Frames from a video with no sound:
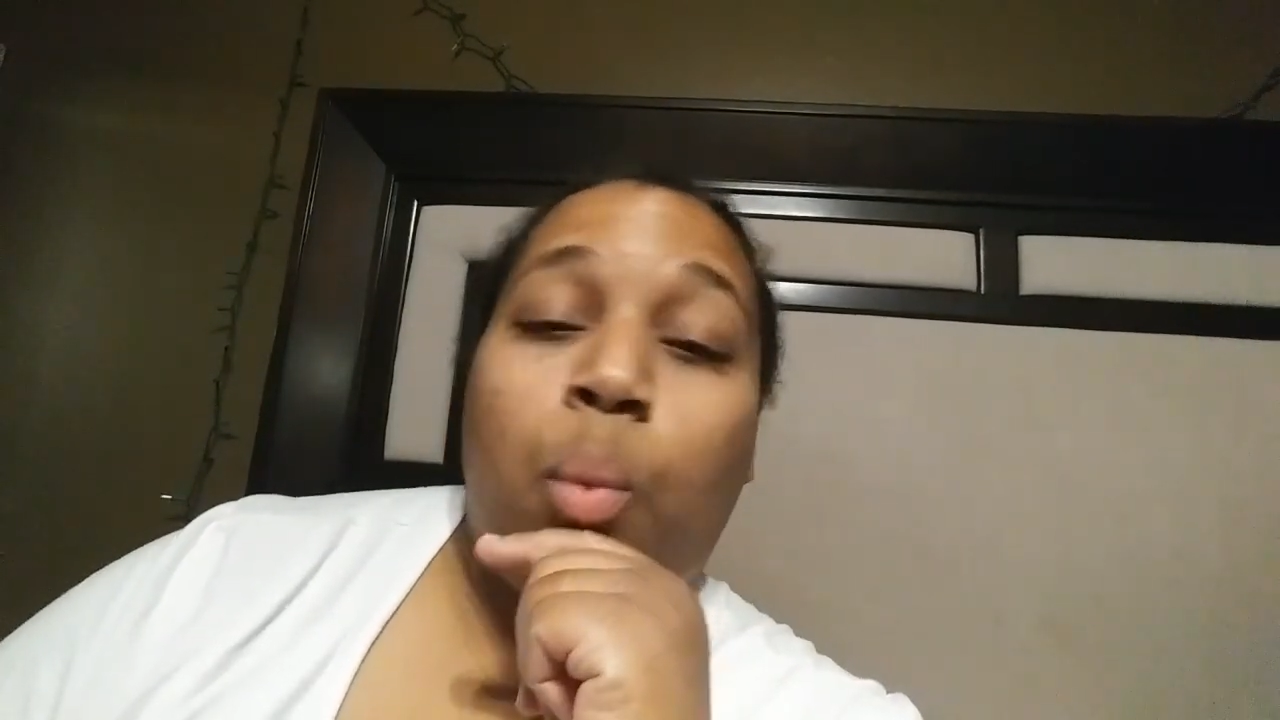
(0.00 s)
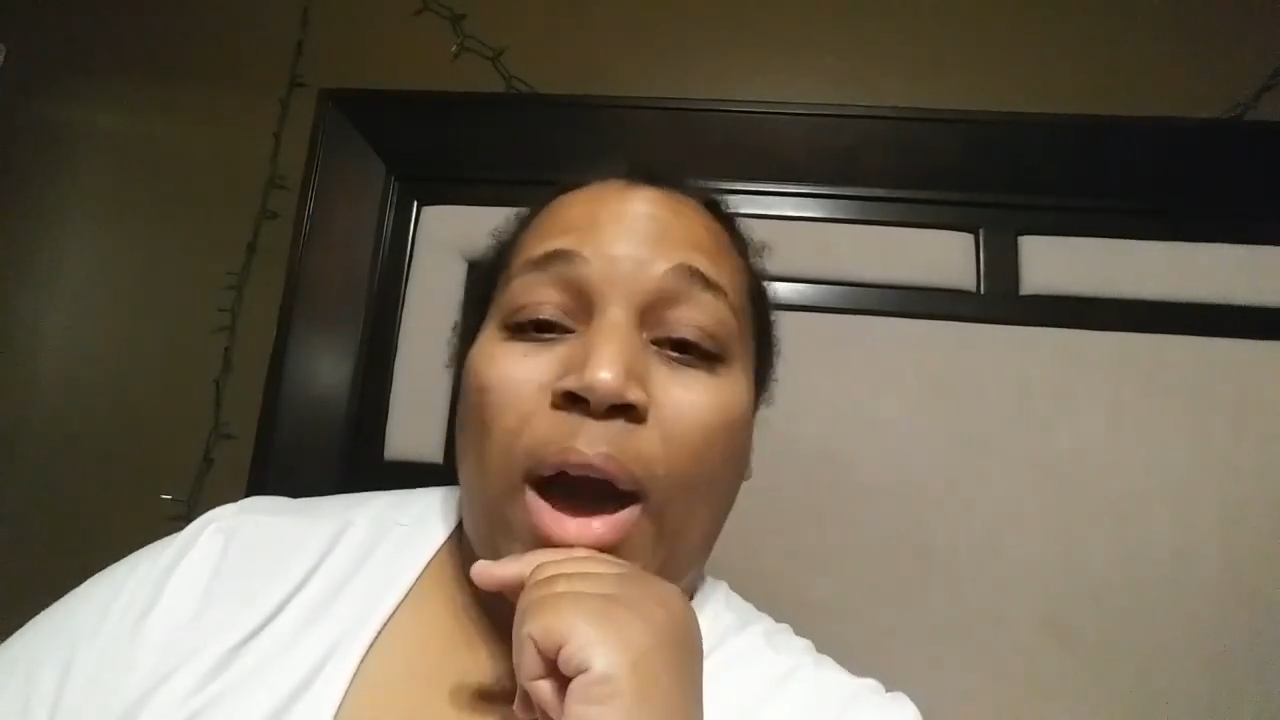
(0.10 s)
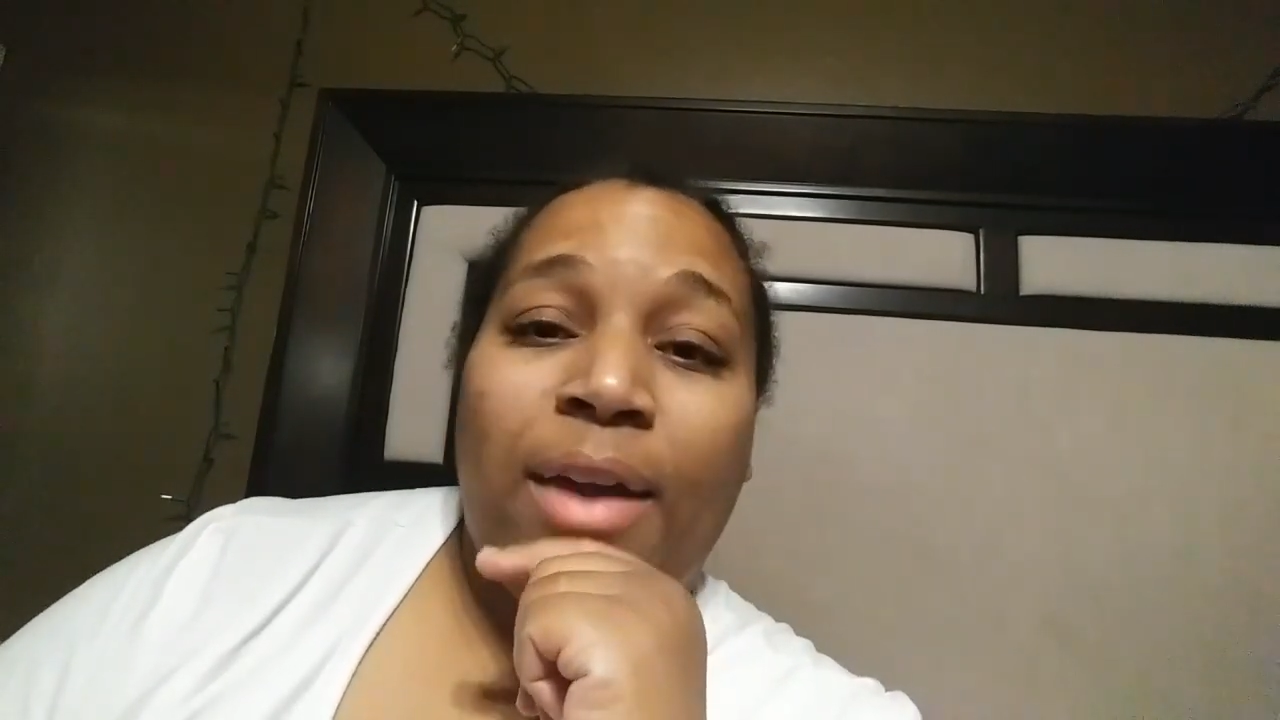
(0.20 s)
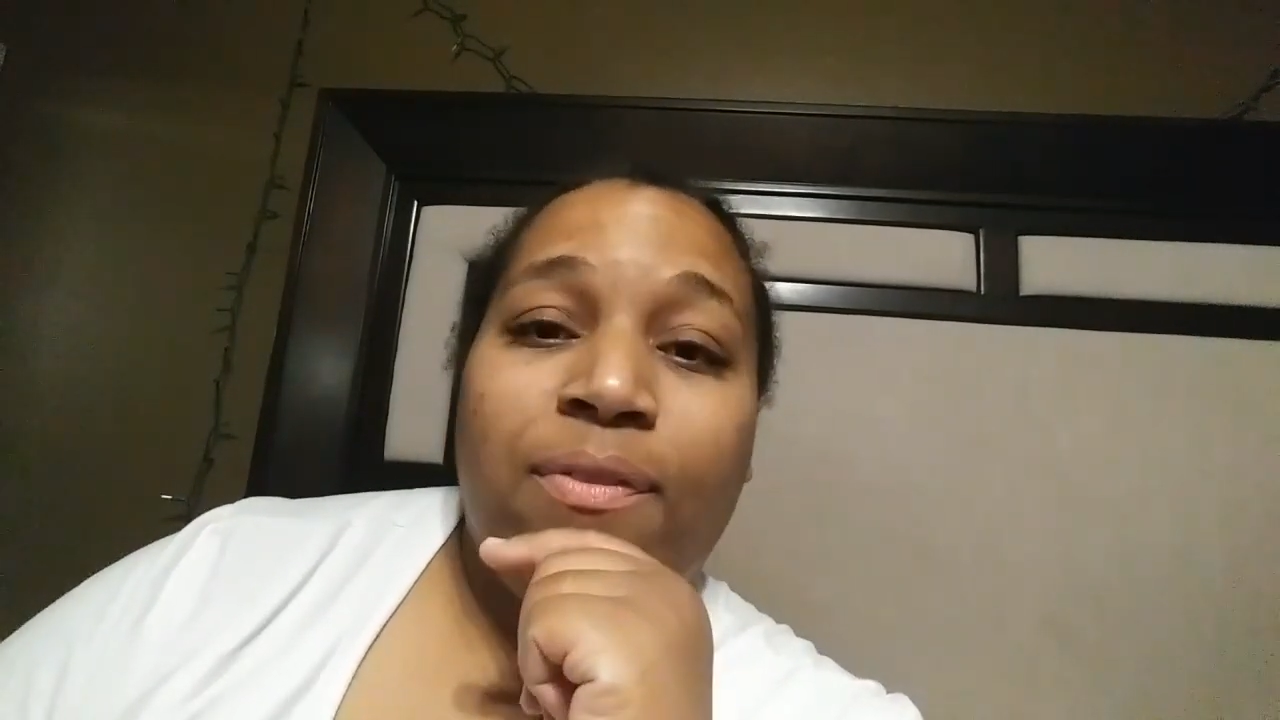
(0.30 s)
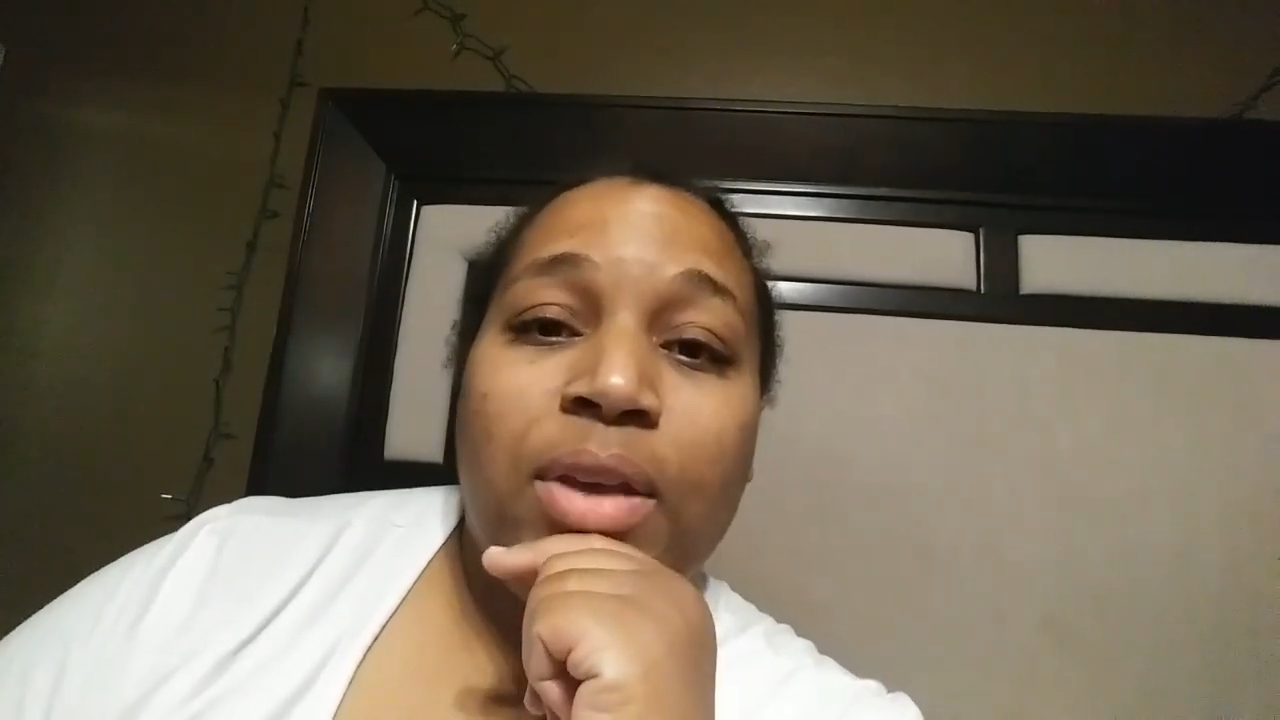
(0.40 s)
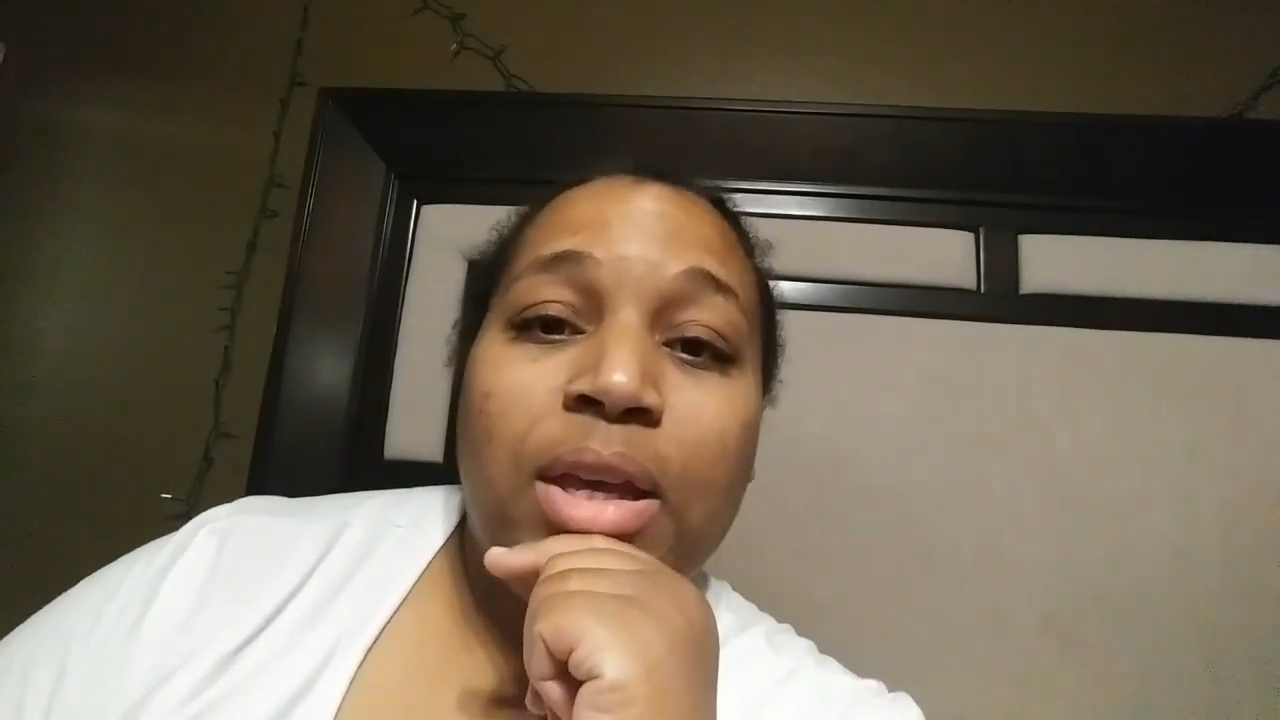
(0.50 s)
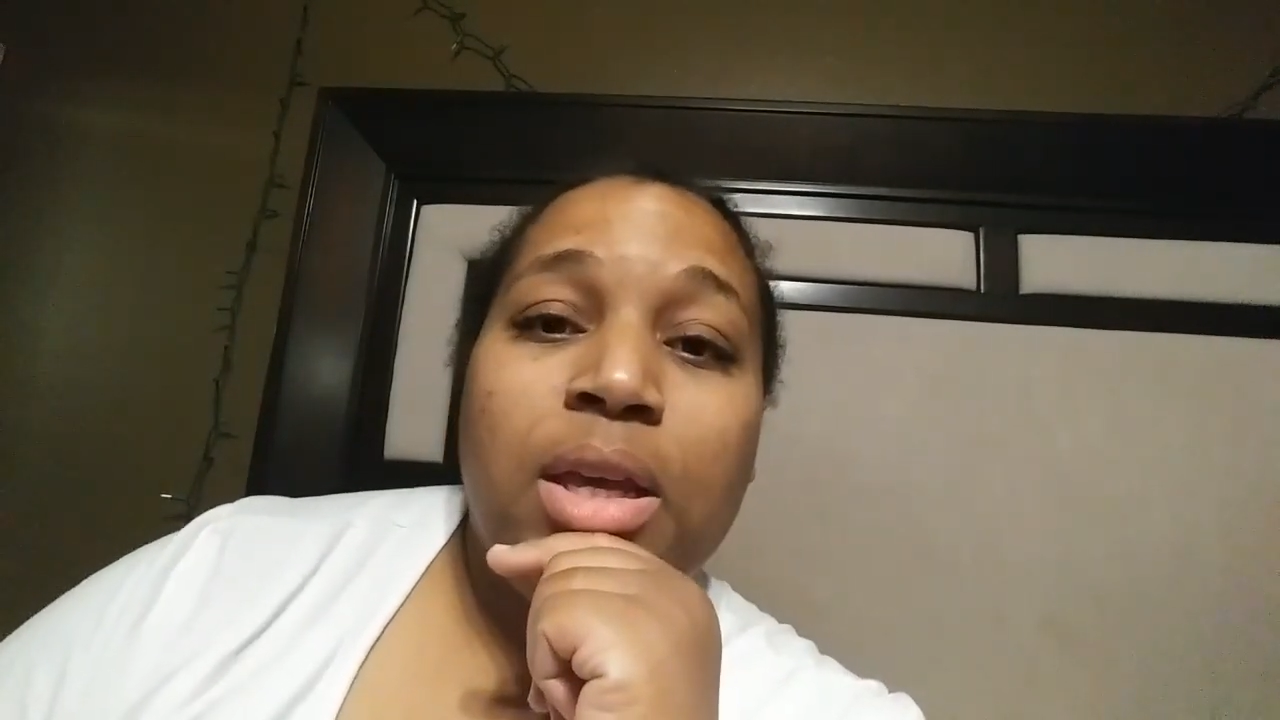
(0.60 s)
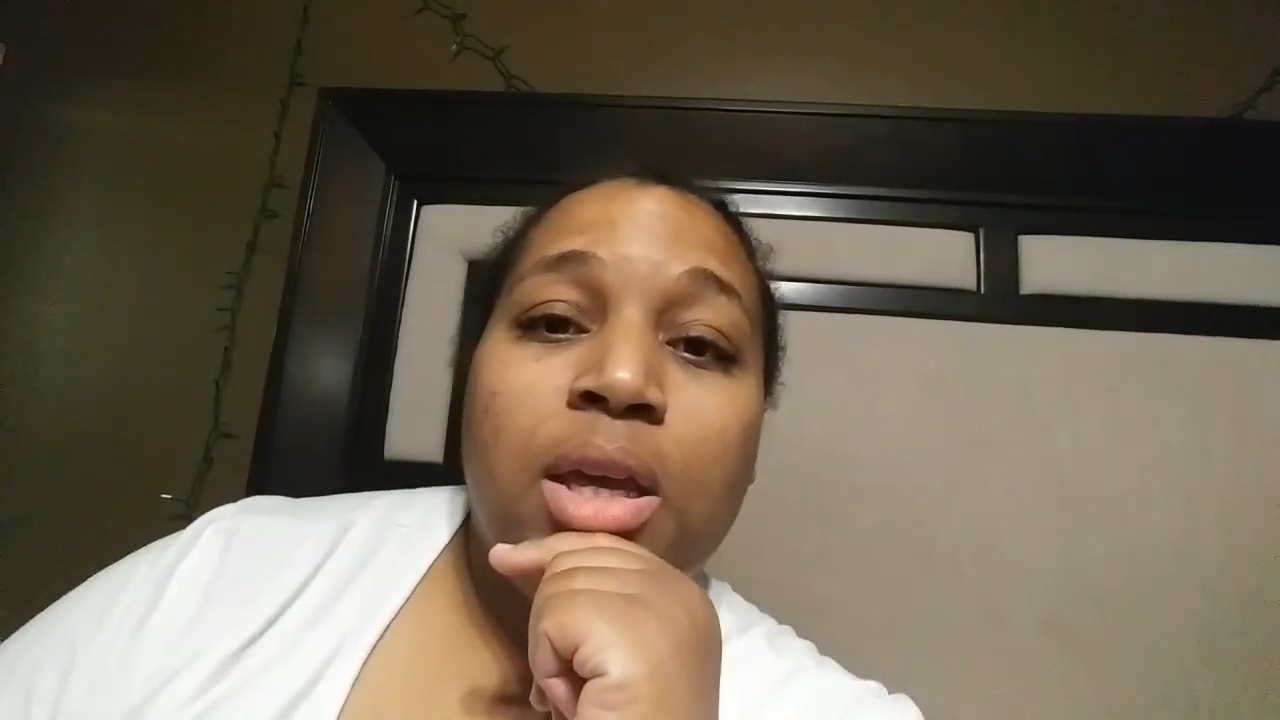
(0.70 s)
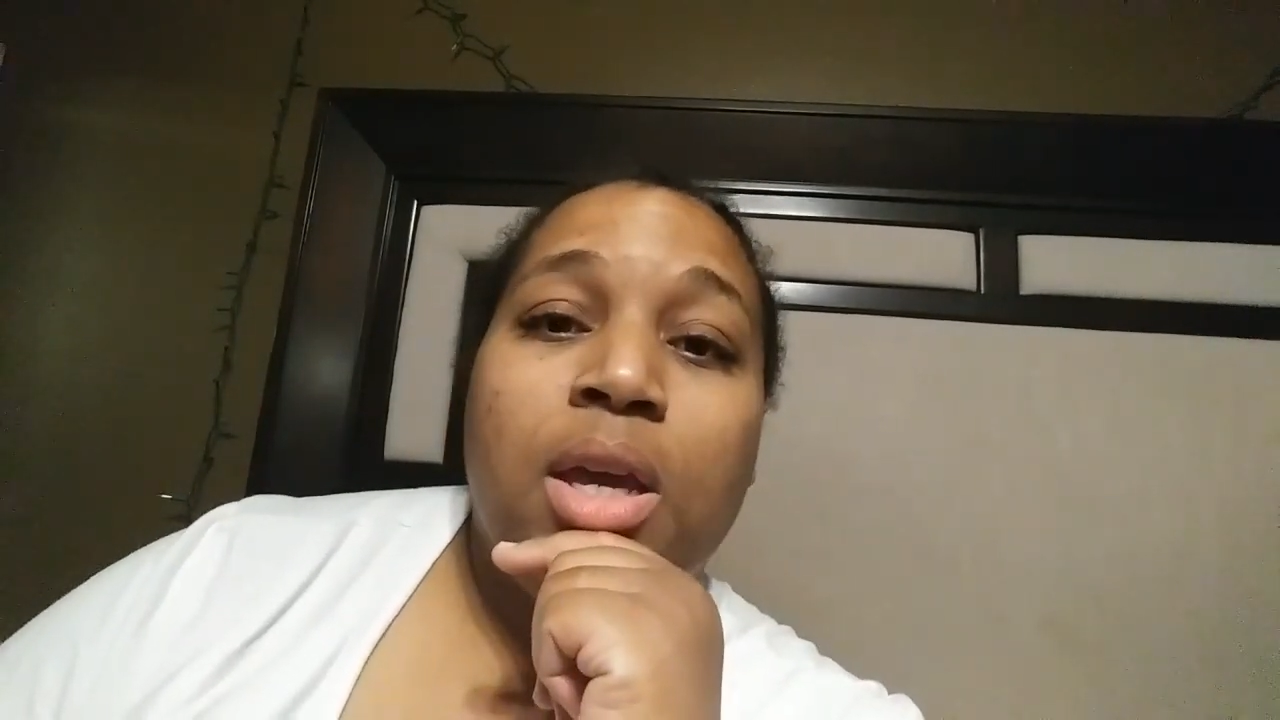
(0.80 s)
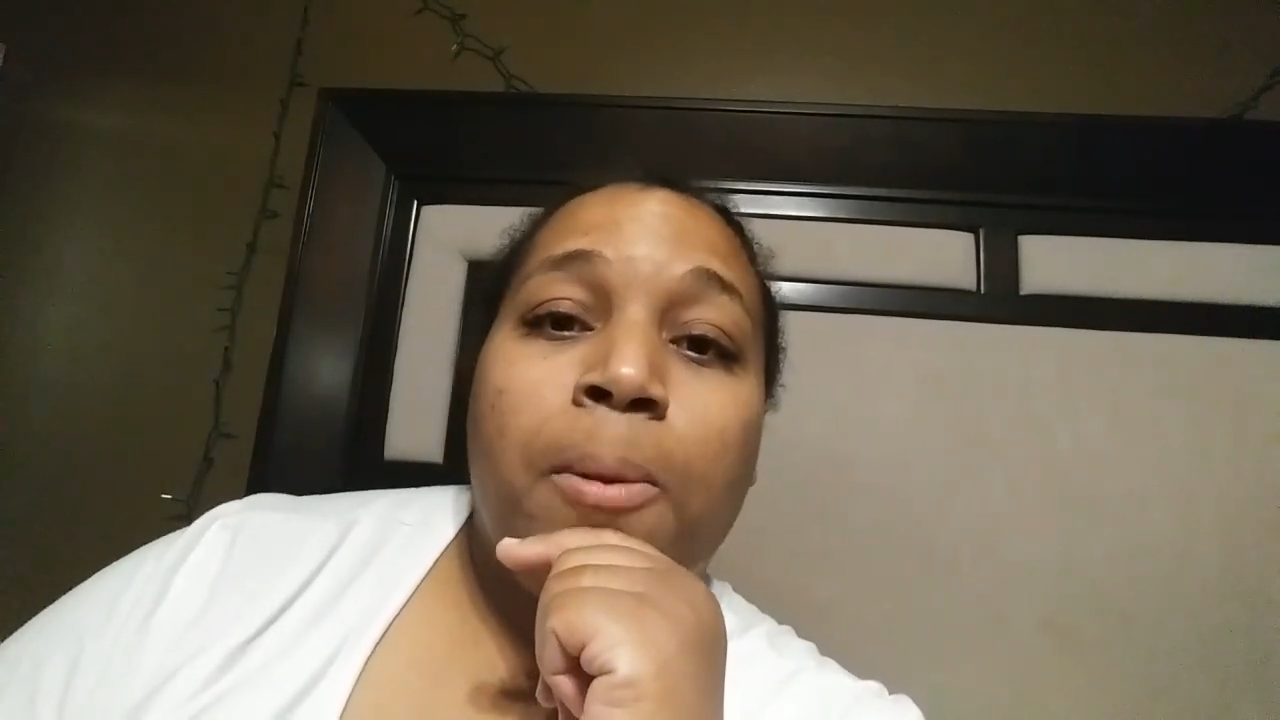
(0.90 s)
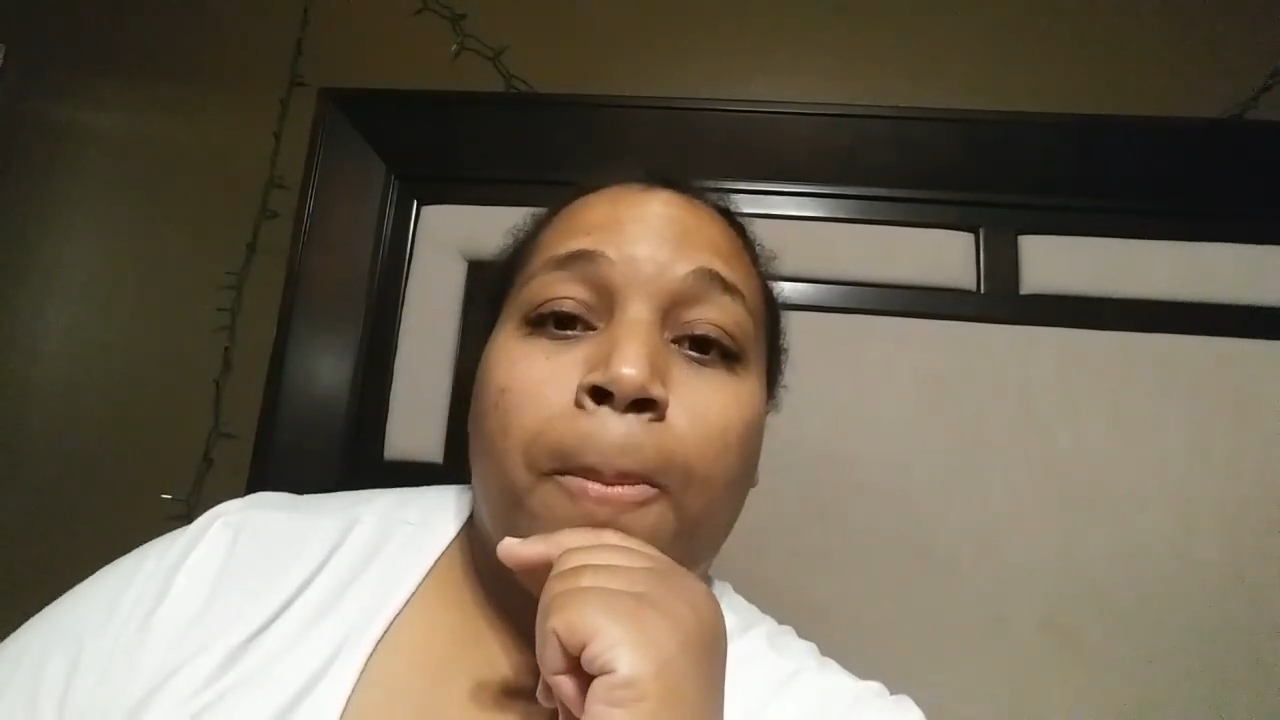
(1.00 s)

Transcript: Wifey